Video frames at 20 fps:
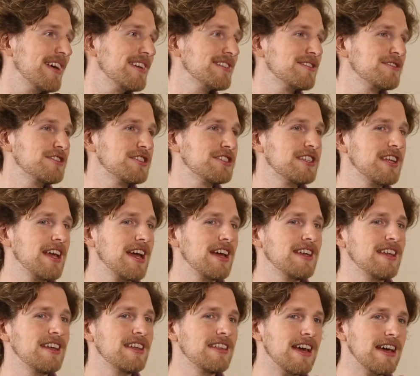So just the
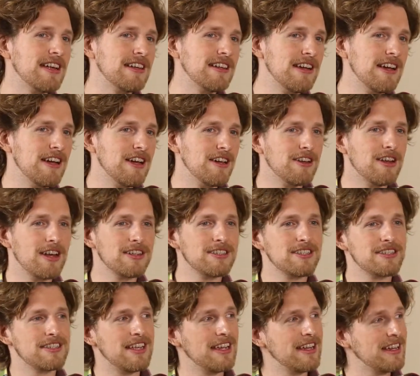idea that you're not
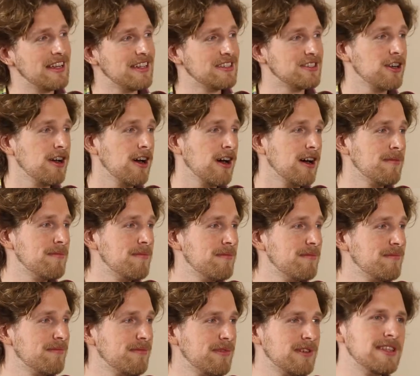just taking a job
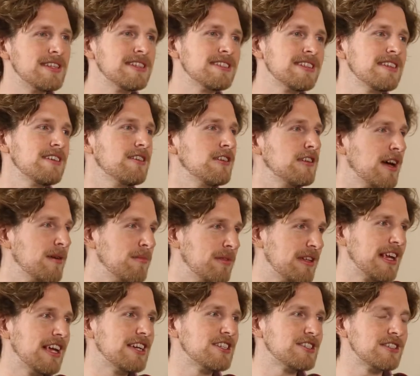with these legal
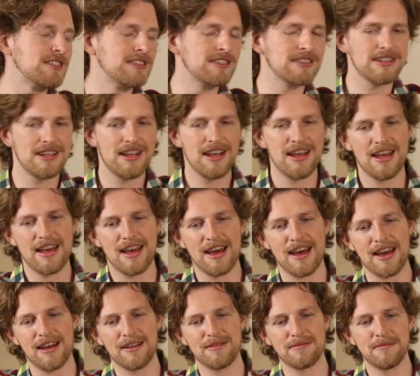obligations,
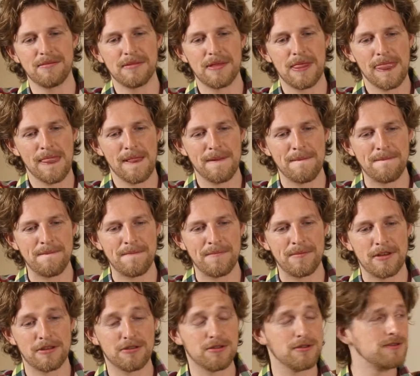you're
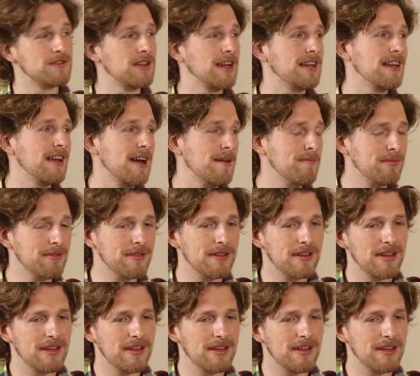sort of signing up.